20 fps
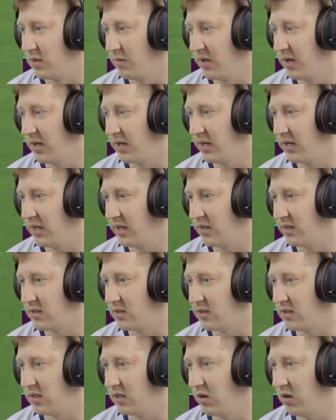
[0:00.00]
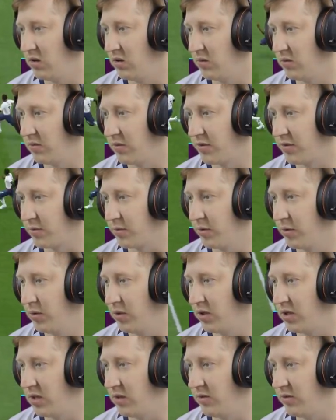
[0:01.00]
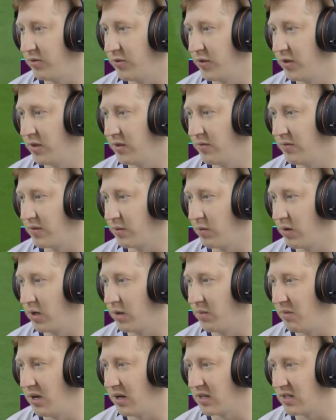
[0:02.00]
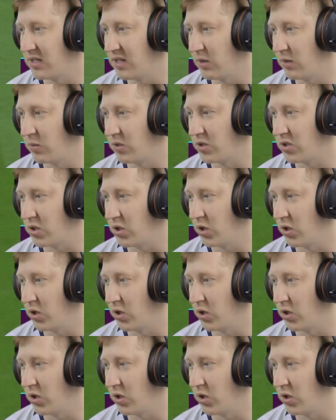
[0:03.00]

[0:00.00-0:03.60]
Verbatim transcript: The into De Jong, through looking for the runner Marcus Edwards,